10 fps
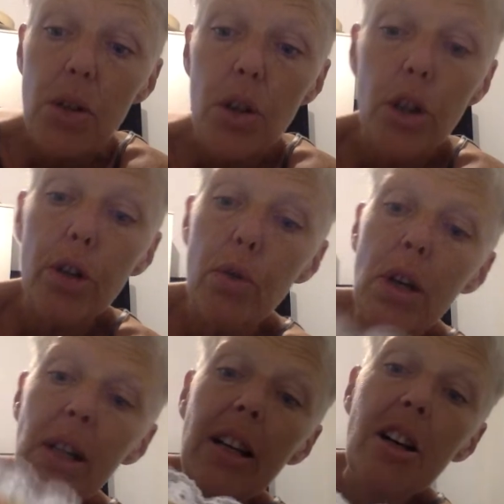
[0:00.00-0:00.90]
You can look through
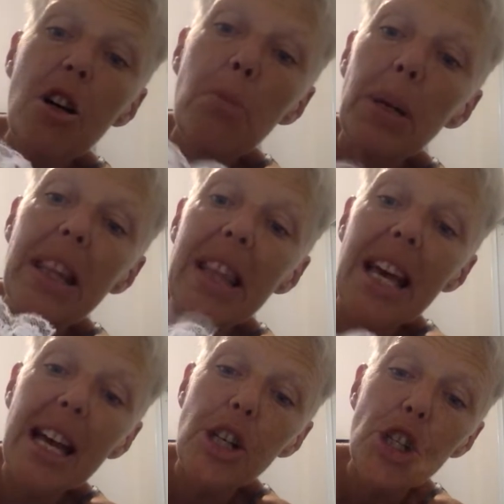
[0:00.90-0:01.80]
it, but
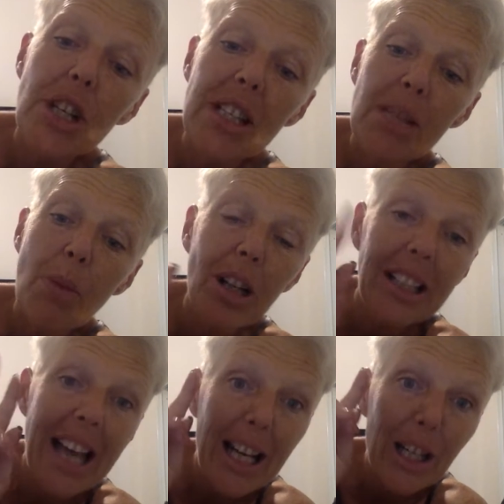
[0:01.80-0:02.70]
then she
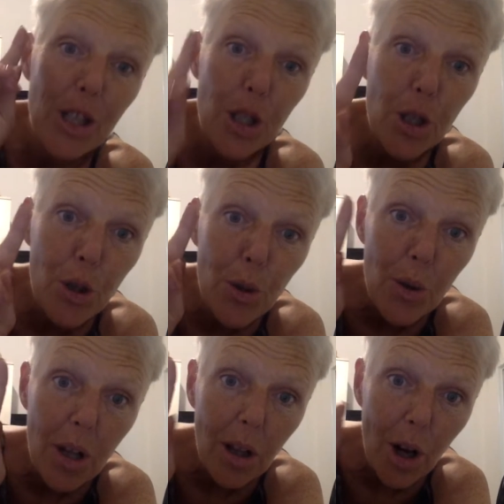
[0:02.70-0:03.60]
smartly added
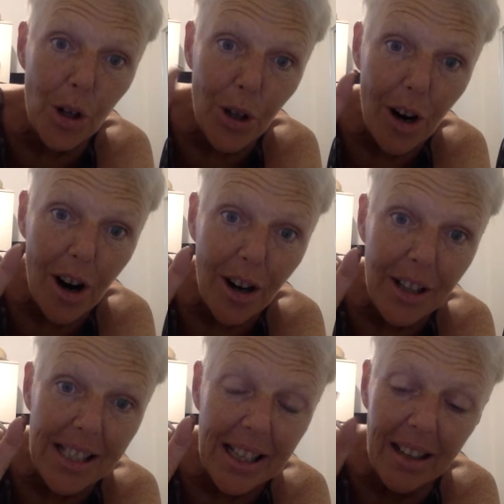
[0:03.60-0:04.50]
2 larger
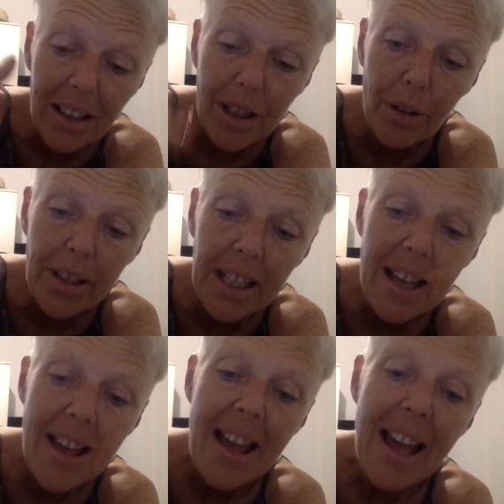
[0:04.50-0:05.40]
hearts in glittering,
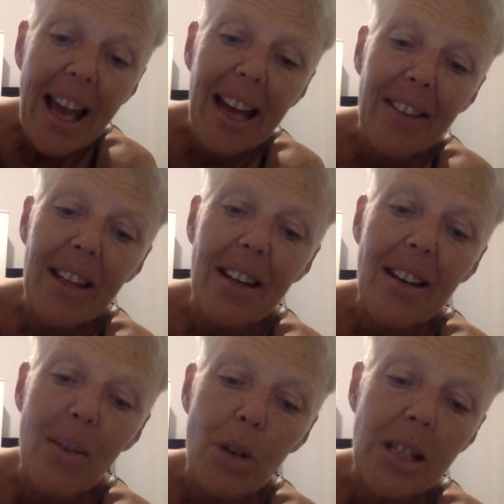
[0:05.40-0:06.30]
and then
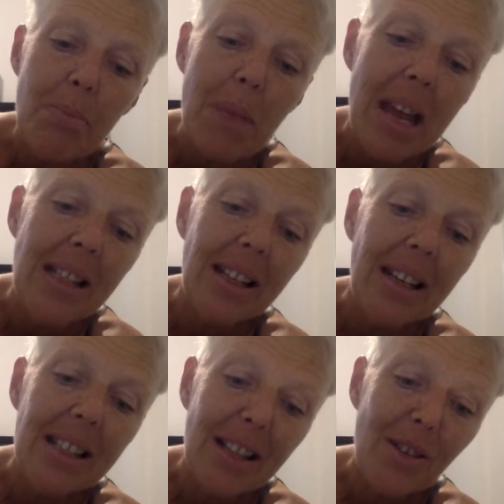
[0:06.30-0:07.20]
what's amazing
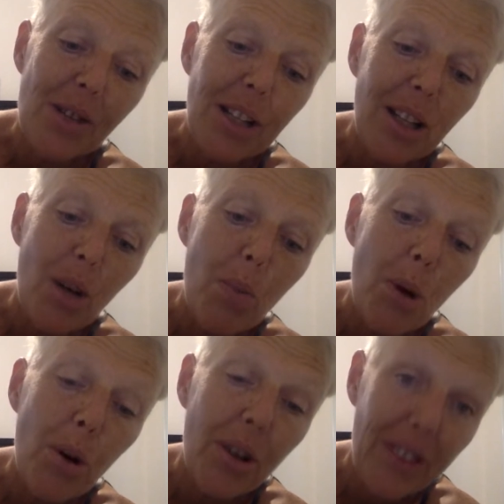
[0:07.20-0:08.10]
is that there's a little
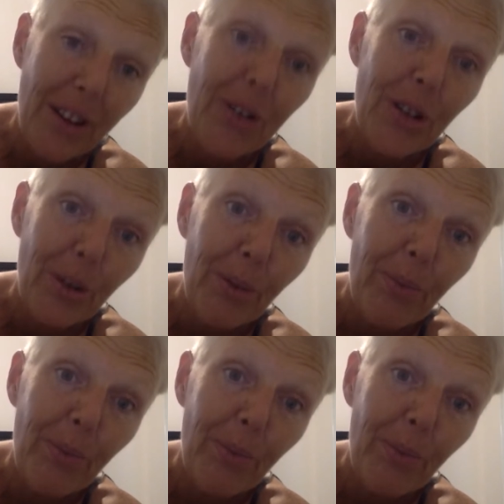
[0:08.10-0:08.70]
bird in there too.